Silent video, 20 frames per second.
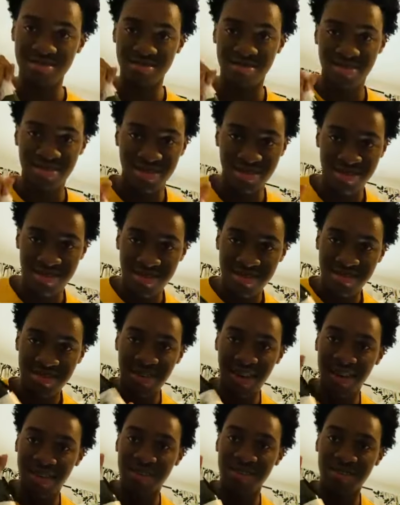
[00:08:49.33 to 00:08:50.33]
kids.
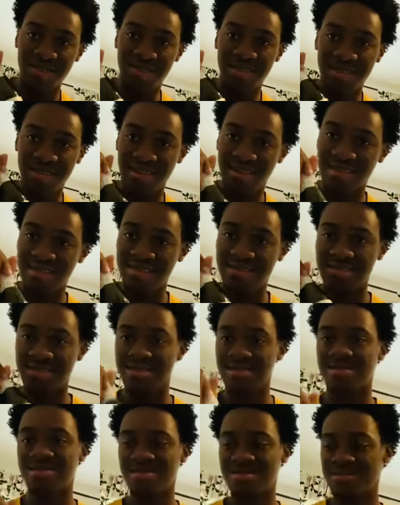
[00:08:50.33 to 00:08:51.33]
Cider, kids.
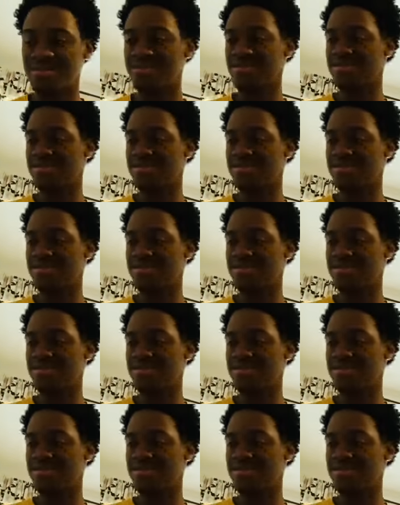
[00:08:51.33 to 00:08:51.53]
Okay.